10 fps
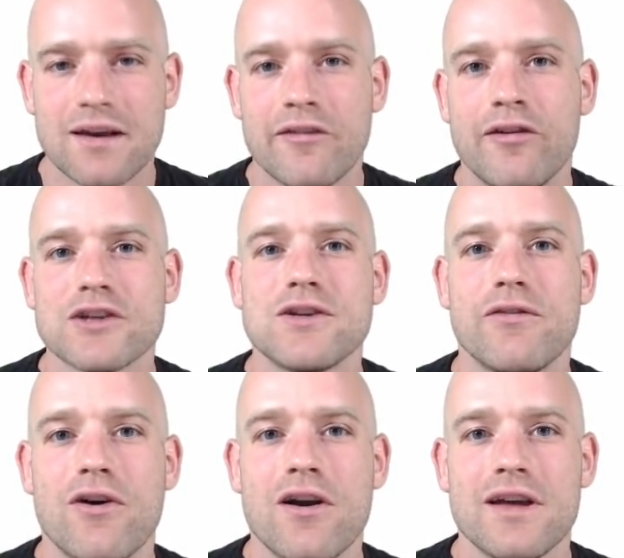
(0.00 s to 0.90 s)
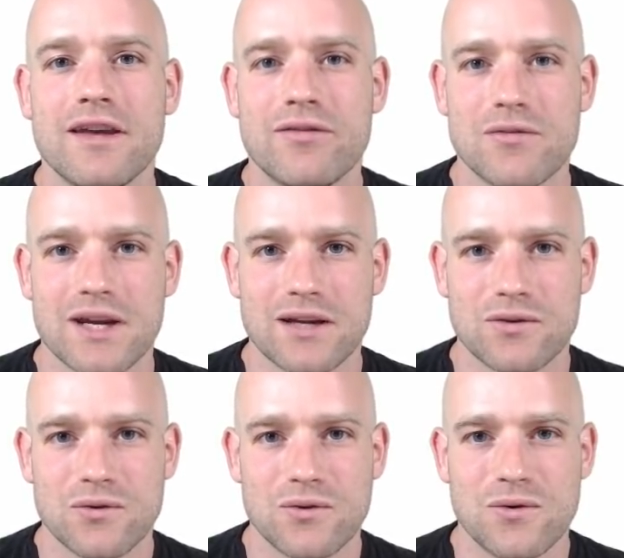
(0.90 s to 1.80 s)
First of all, if you would like
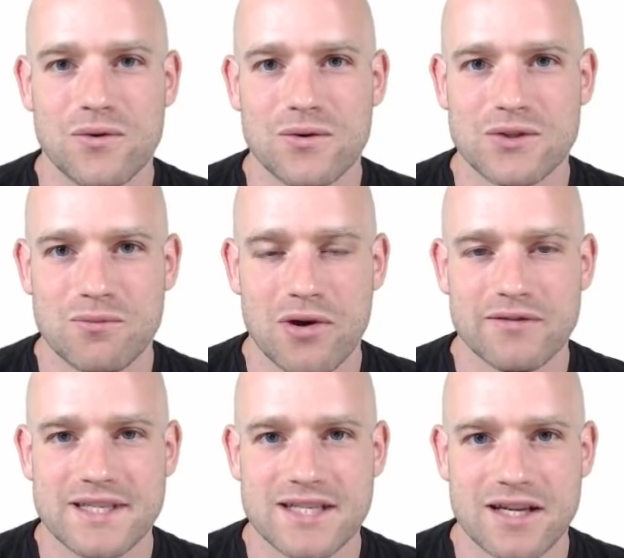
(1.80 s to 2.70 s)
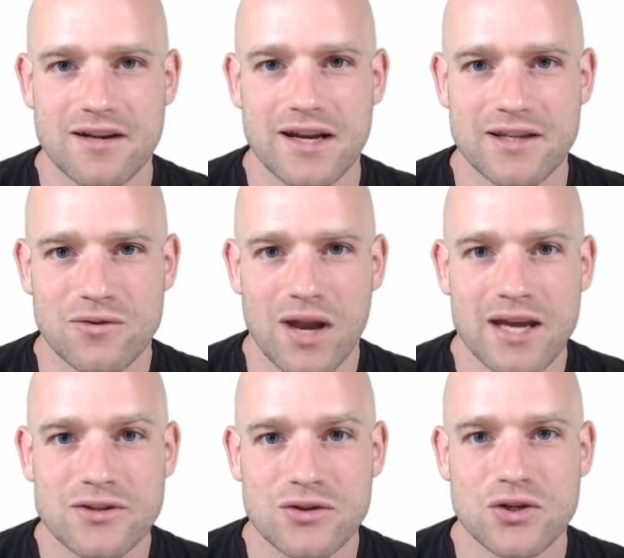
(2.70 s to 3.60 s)
to support this channel and you
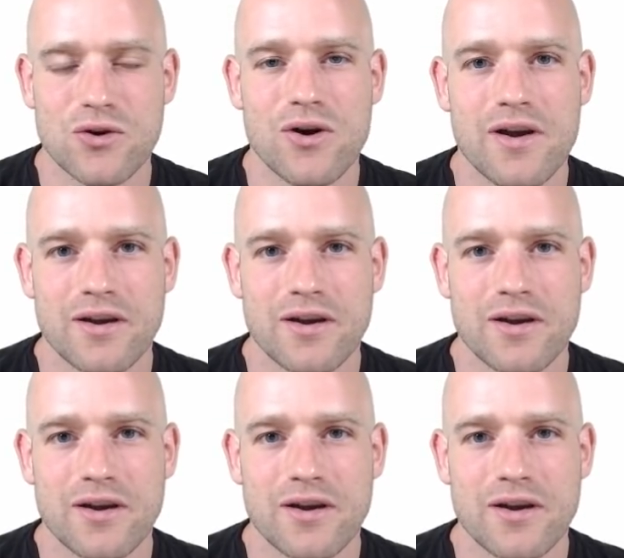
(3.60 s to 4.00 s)
like the show,